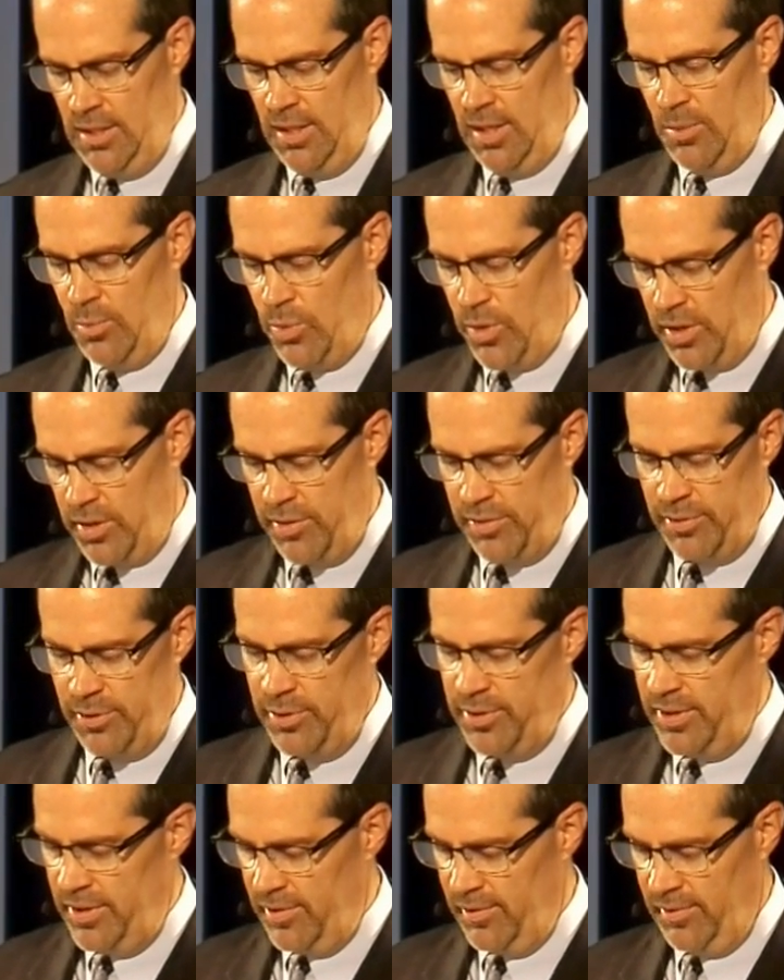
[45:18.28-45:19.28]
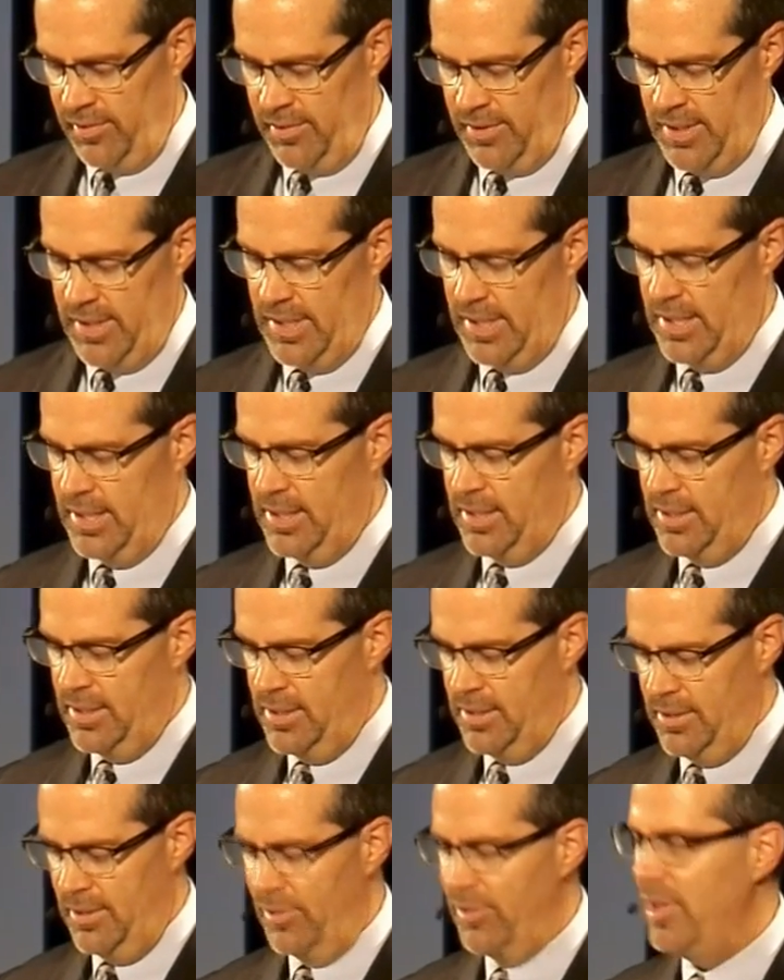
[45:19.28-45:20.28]
and work through this.
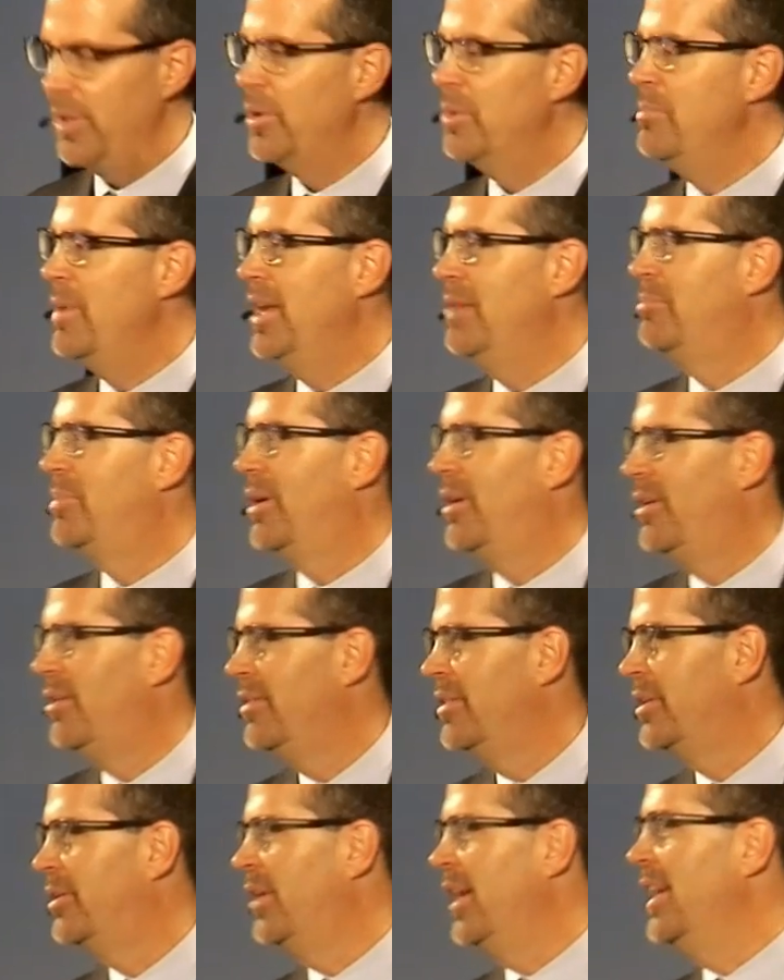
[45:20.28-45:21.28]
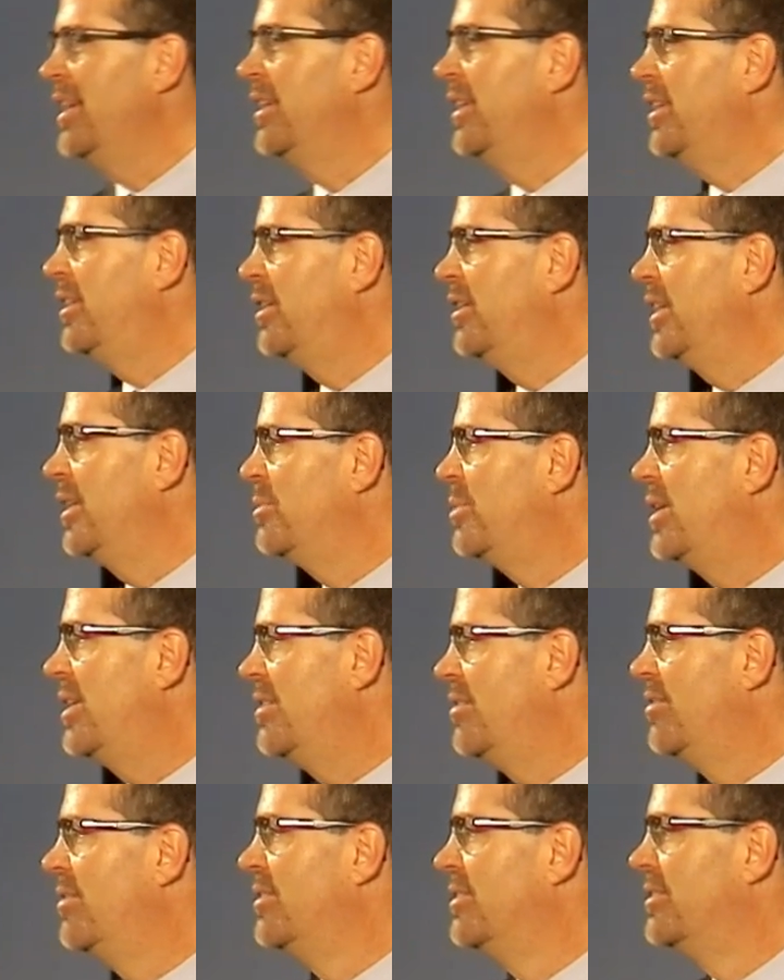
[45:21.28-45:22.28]
Do you see what made Paul the great leader he
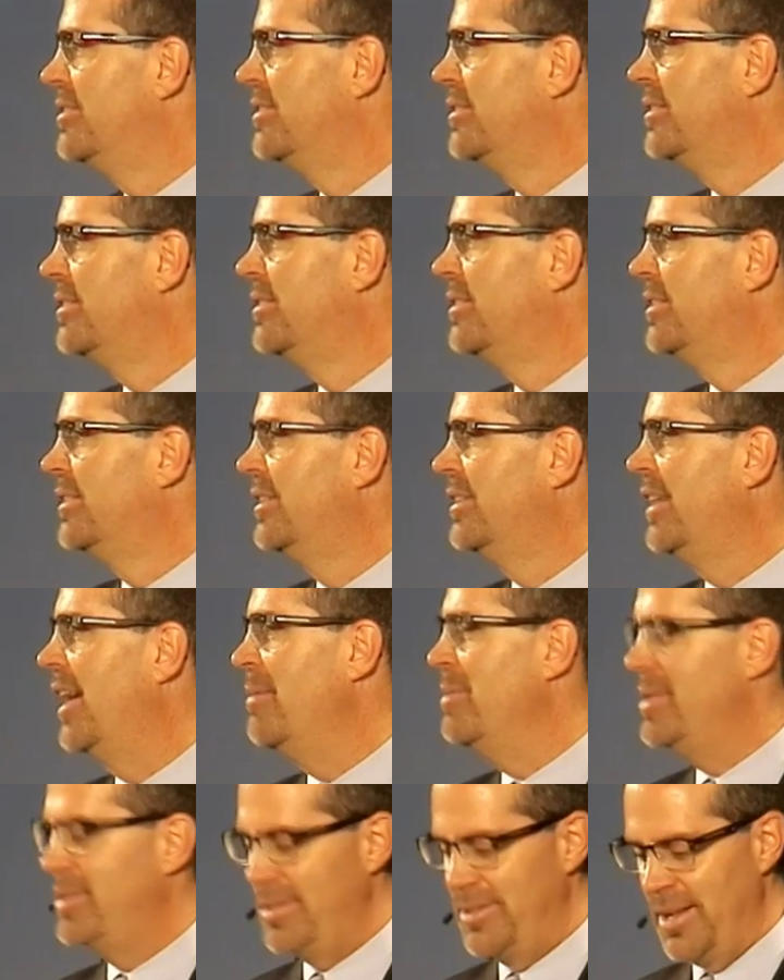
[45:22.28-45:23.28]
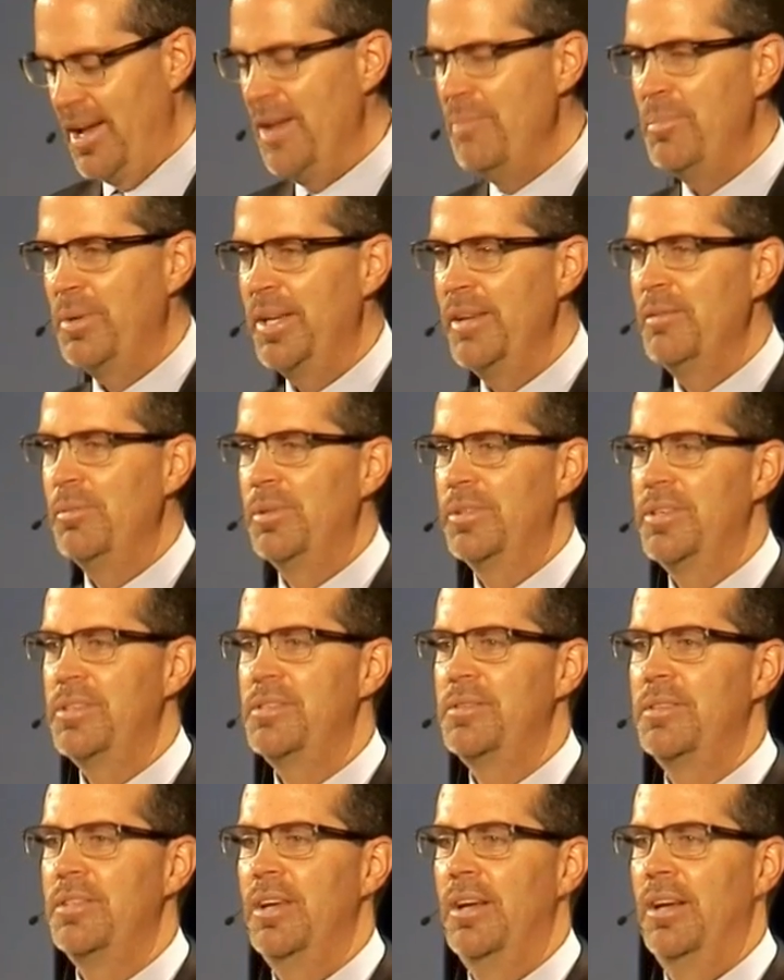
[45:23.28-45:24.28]
was? I mean, it's just unbelievable.
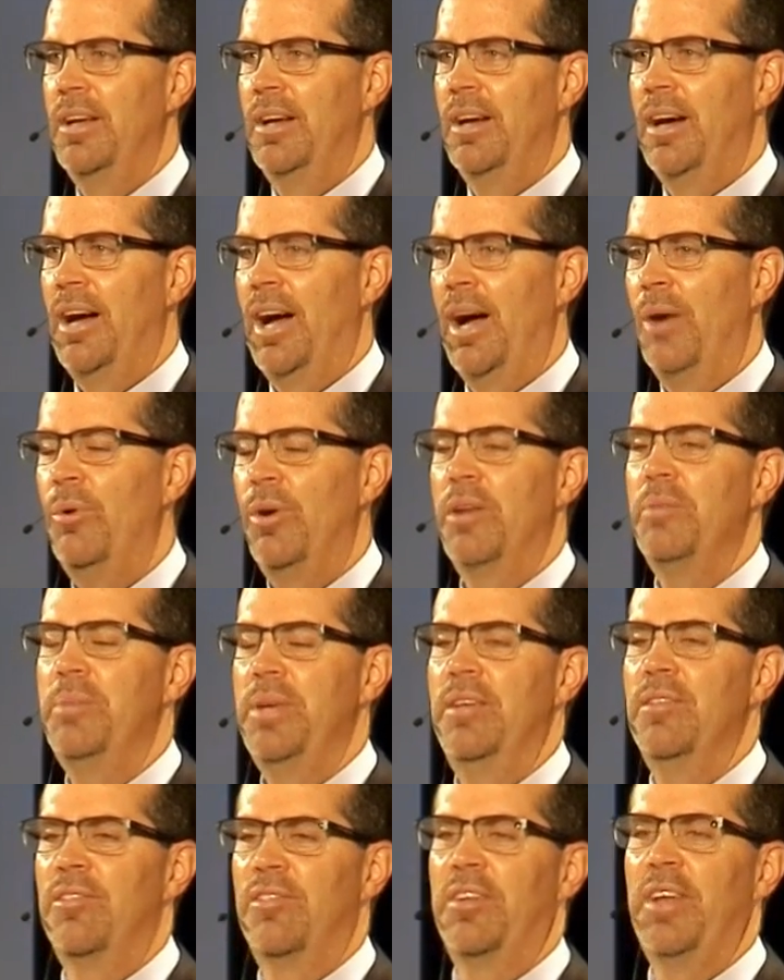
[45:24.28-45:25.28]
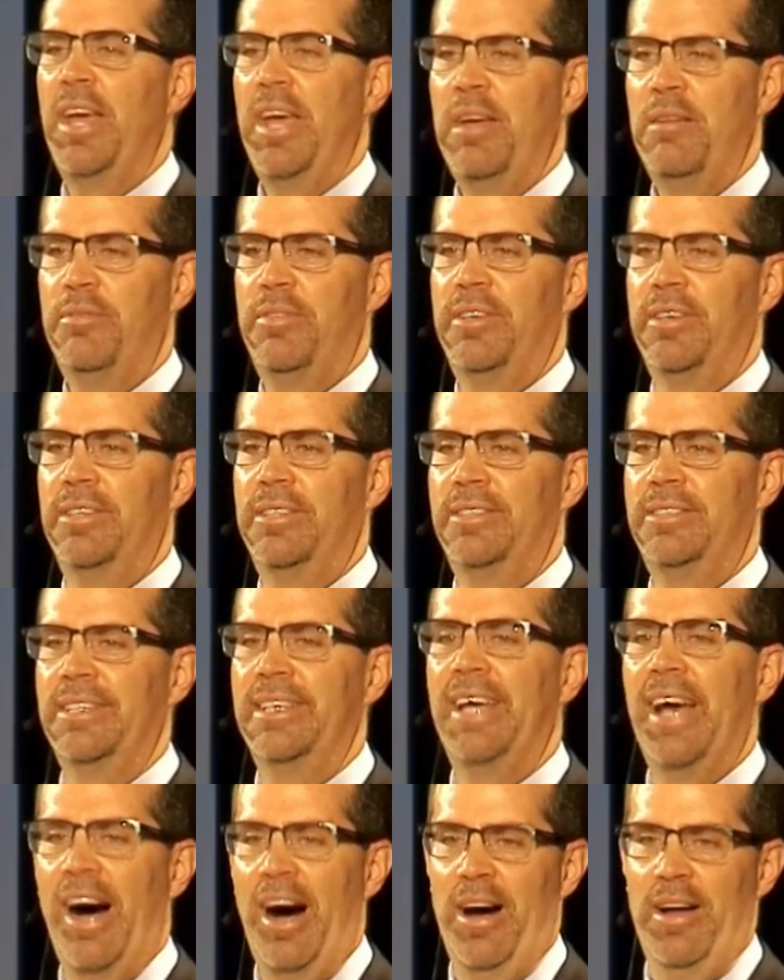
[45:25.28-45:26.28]
Just, I want to be enslaved to
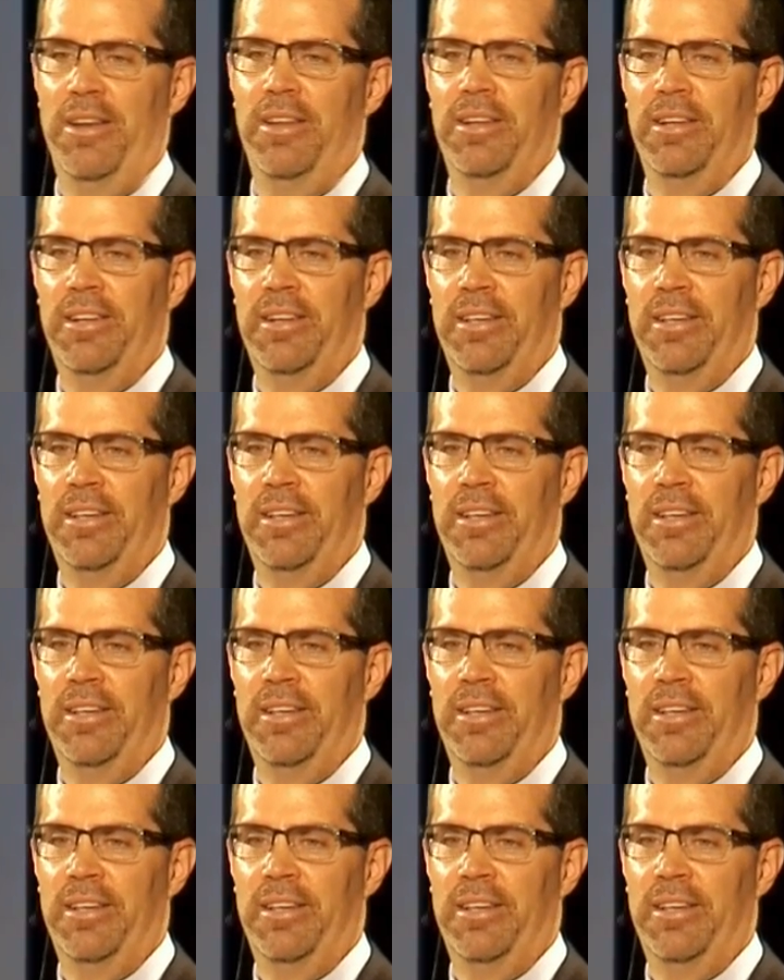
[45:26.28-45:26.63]
God,